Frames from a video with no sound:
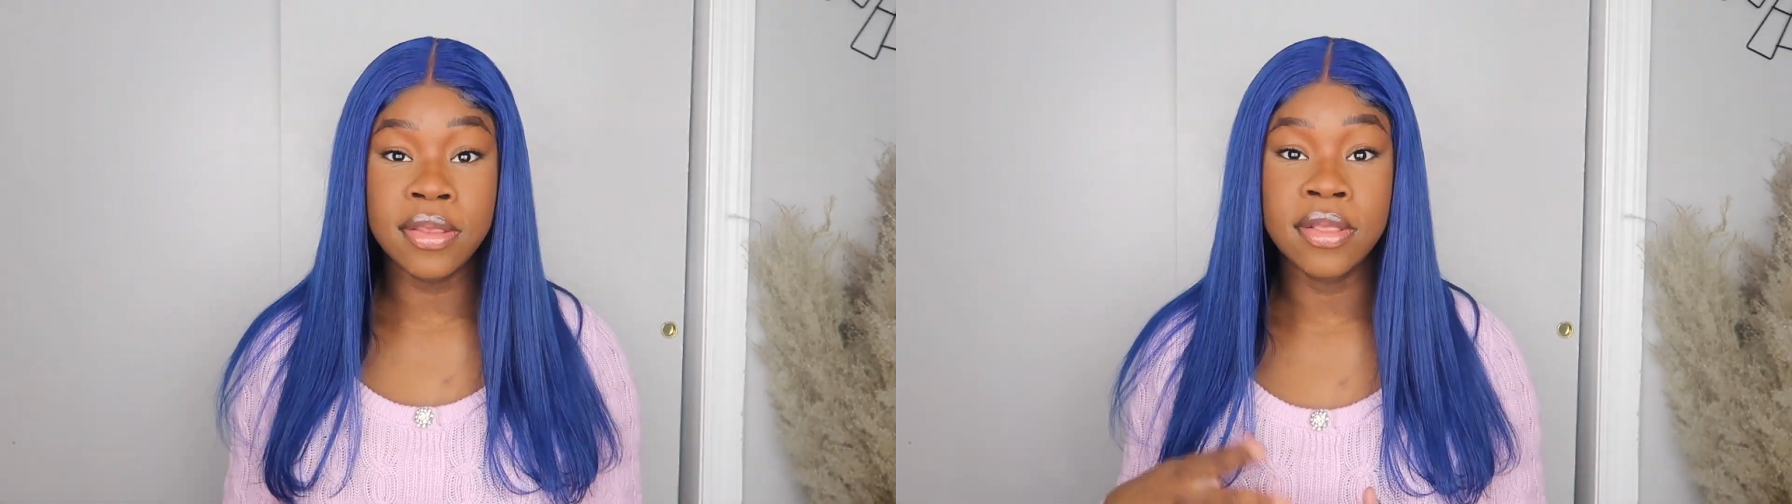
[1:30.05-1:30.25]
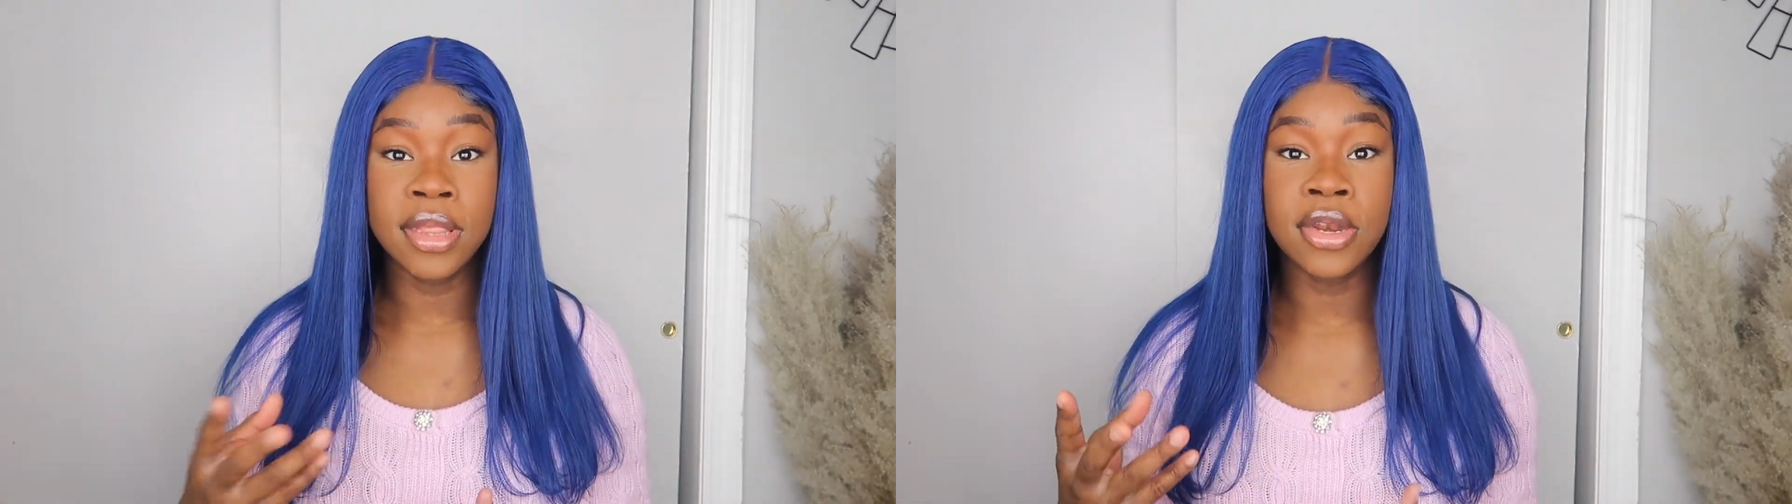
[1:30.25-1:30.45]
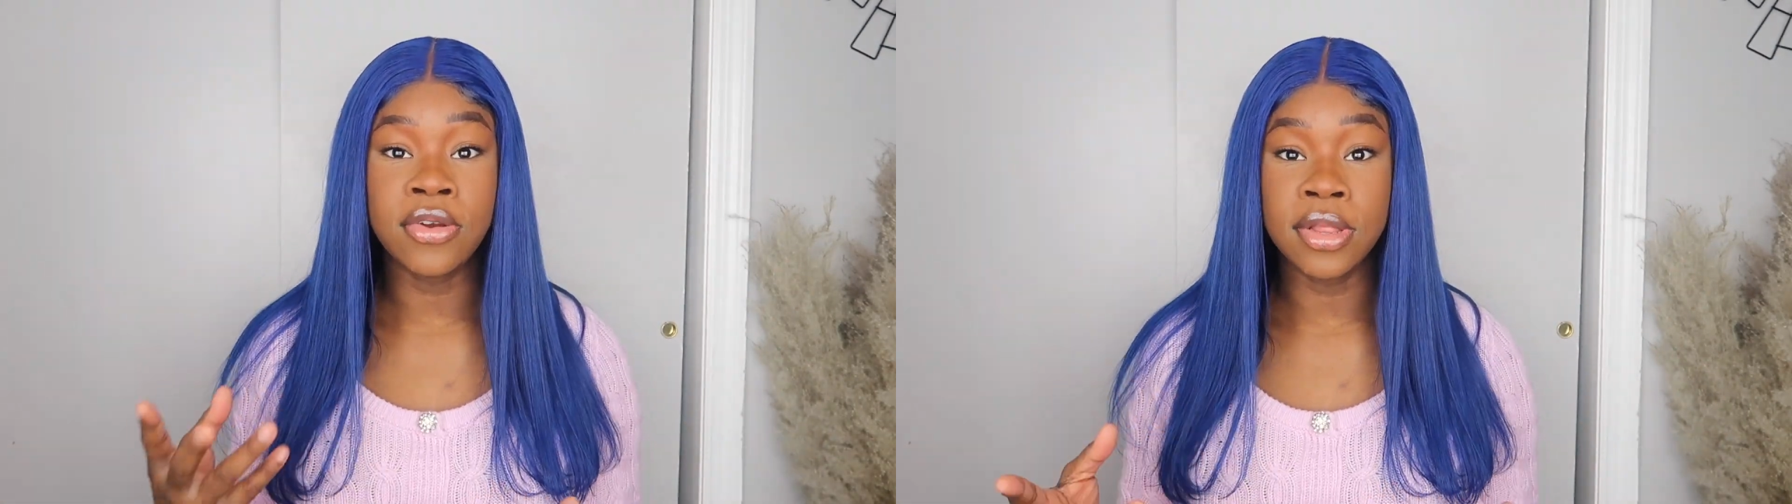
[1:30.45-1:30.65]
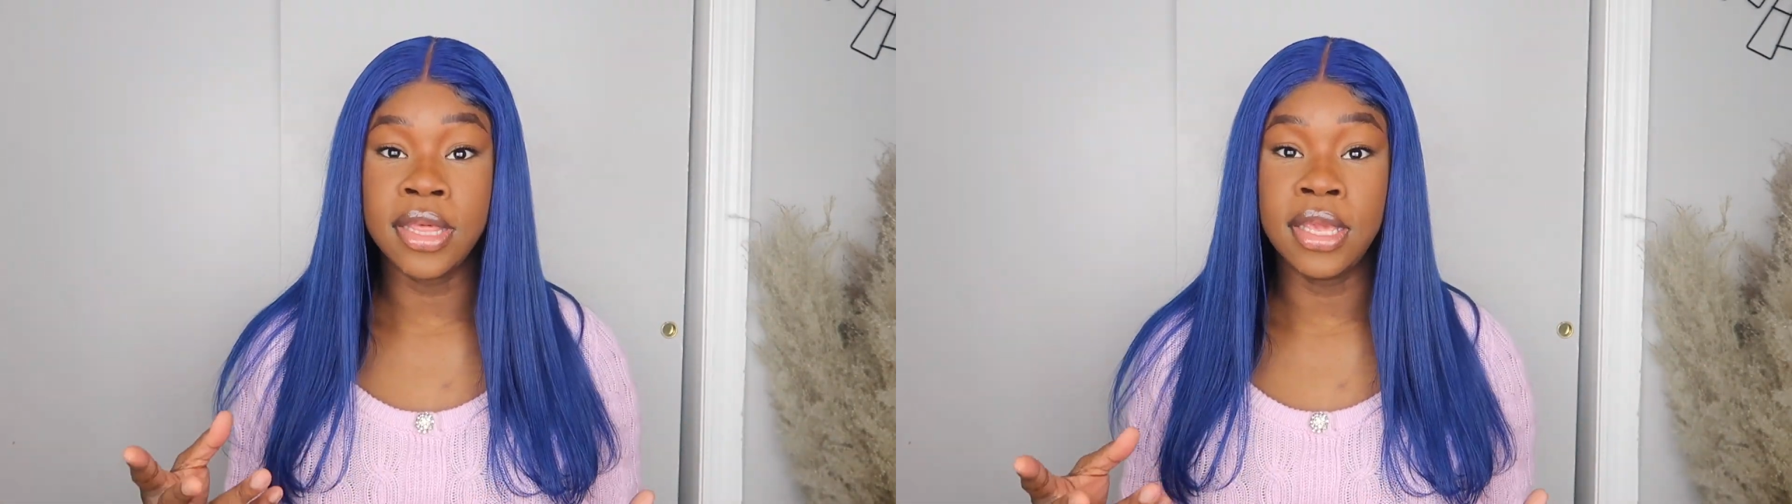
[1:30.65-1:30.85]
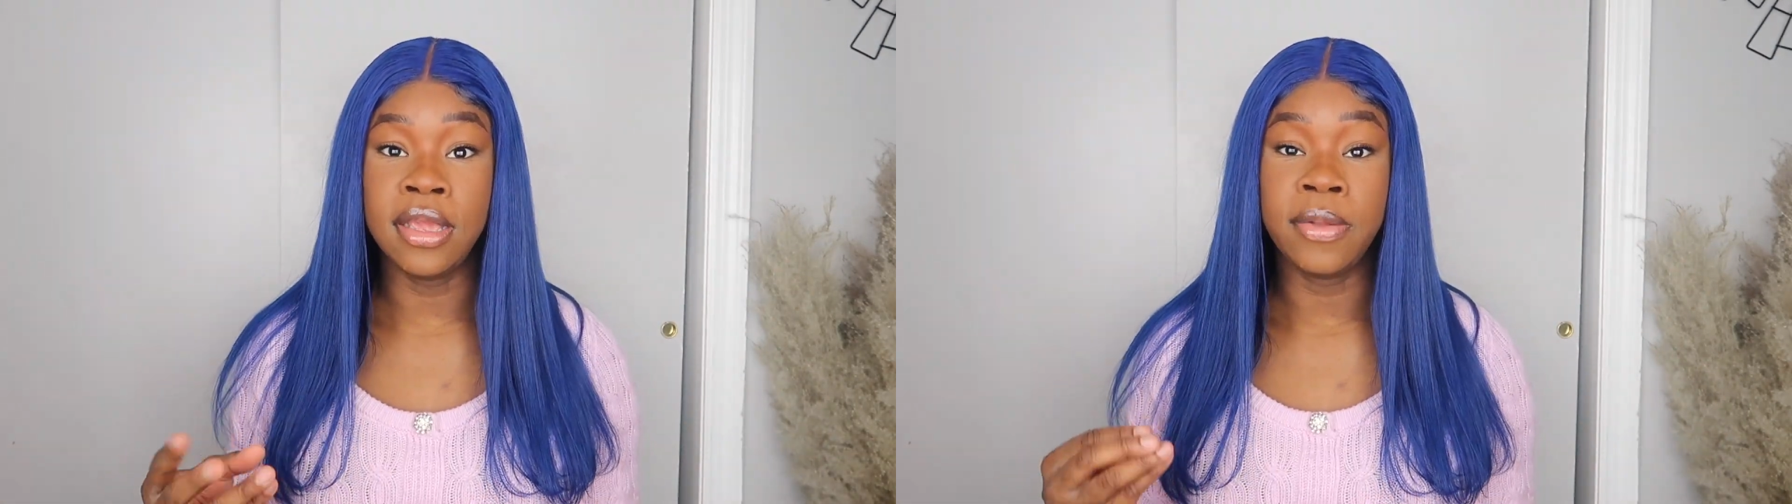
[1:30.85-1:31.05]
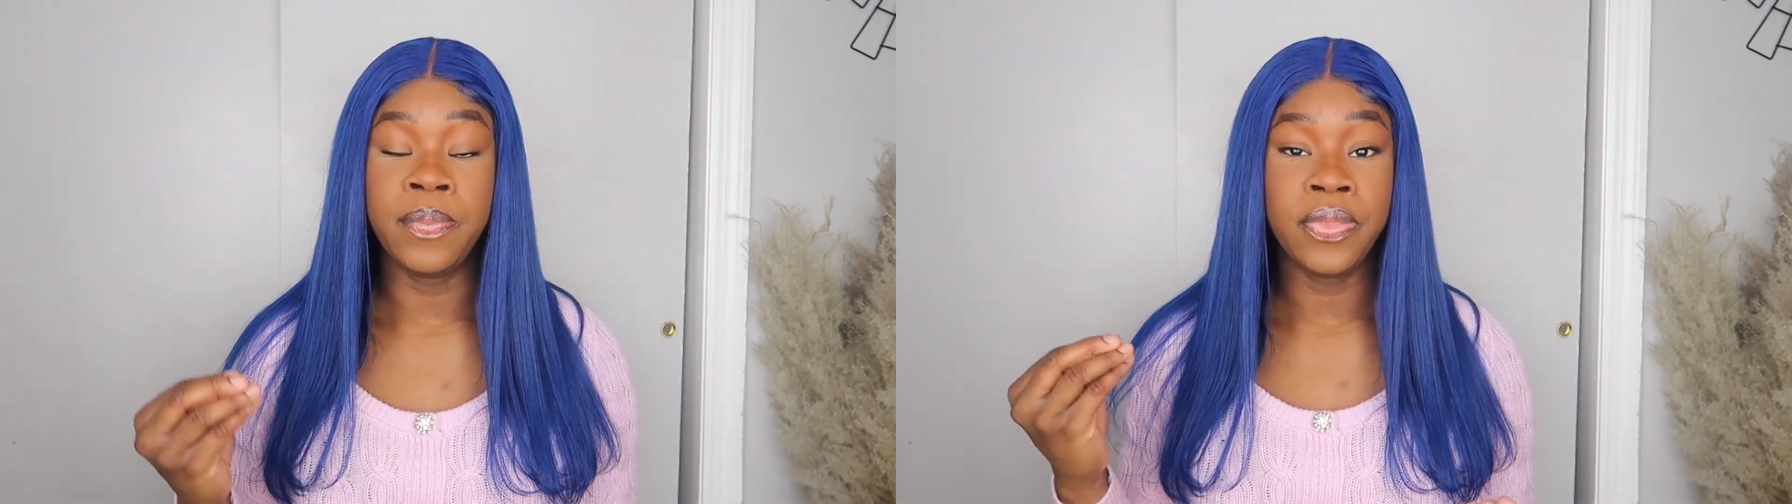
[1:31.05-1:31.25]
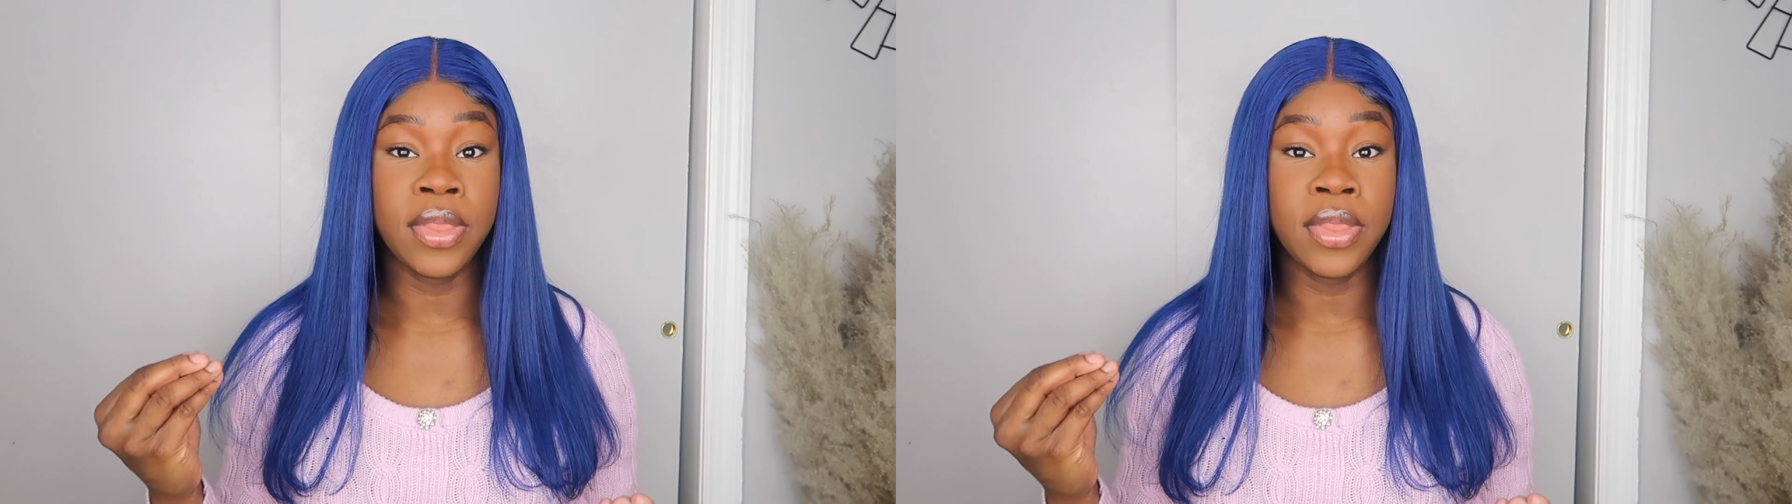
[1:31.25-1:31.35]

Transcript: is literally